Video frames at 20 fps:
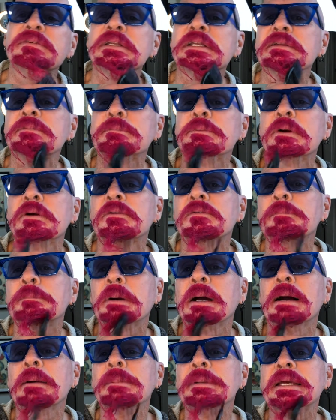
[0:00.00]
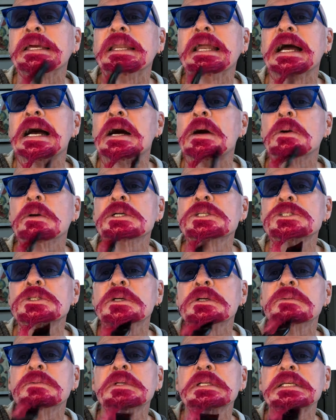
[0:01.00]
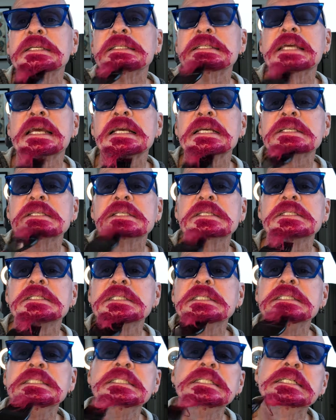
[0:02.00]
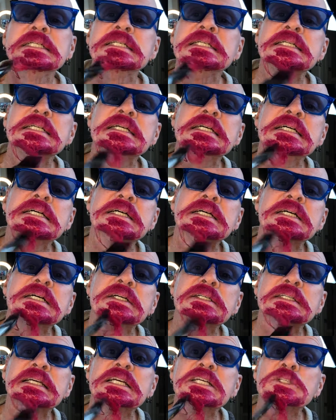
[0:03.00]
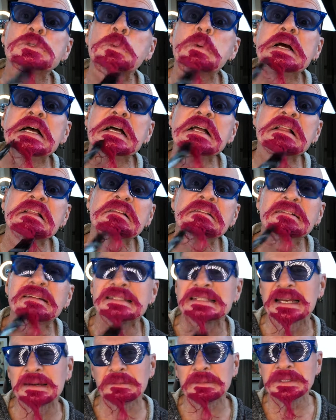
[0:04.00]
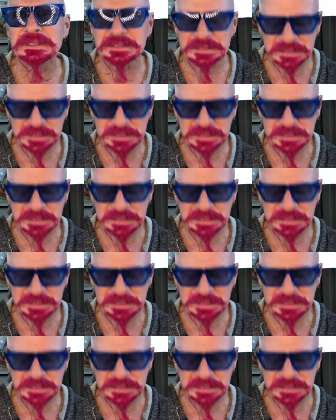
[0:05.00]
it in probably an hour so it really takes good. Takes well. Is that what's